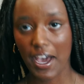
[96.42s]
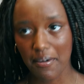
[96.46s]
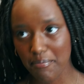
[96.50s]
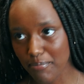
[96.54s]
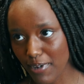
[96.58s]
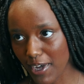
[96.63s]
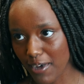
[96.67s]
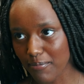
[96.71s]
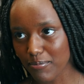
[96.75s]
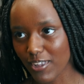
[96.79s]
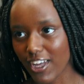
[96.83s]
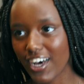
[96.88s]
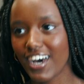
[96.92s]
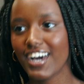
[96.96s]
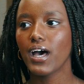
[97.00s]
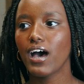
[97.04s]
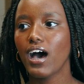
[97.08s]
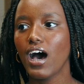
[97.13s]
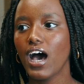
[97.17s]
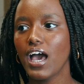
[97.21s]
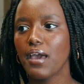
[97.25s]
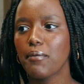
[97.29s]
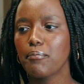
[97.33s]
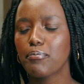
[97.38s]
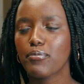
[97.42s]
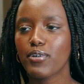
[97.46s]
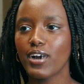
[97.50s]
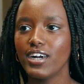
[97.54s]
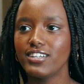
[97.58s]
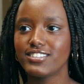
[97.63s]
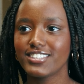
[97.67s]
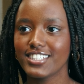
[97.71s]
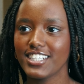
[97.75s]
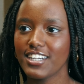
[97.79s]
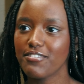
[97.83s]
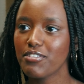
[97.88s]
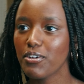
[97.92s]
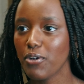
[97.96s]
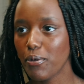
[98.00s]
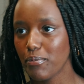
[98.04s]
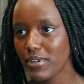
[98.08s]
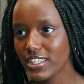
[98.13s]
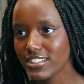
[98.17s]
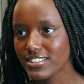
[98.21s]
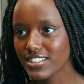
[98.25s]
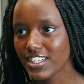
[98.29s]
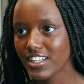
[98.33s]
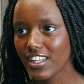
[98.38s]
I'm Baumla. I'm president of the
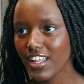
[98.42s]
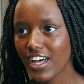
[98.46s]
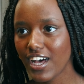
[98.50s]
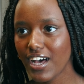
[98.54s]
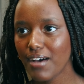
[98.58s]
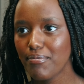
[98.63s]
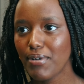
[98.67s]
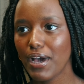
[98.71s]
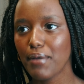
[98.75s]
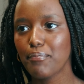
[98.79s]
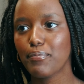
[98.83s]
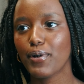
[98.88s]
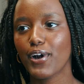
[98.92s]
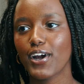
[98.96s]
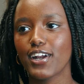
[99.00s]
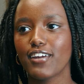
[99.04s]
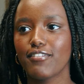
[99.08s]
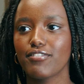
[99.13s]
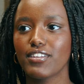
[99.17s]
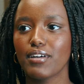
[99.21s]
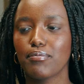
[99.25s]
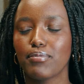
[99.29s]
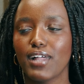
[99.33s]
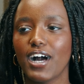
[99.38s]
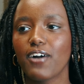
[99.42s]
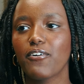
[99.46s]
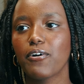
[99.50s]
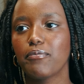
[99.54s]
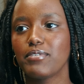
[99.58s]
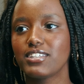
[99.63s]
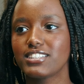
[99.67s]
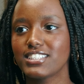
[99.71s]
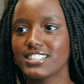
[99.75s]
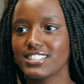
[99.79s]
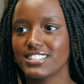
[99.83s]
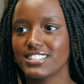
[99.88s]
Womanist Club. I'm part of the Black Women's